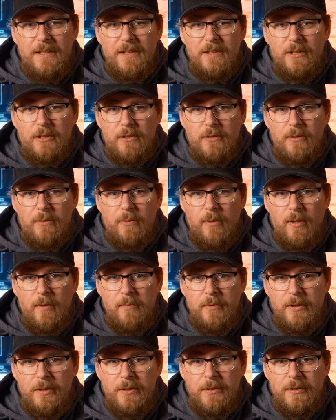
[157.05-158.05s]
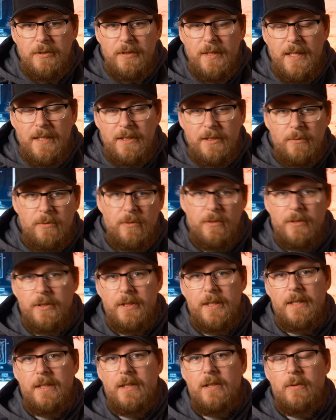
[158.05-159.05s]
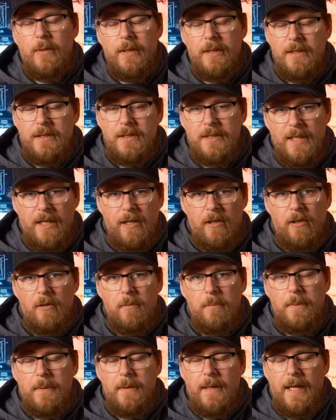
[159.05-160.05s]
So what I'm going to do is I'm going to get quickly set up.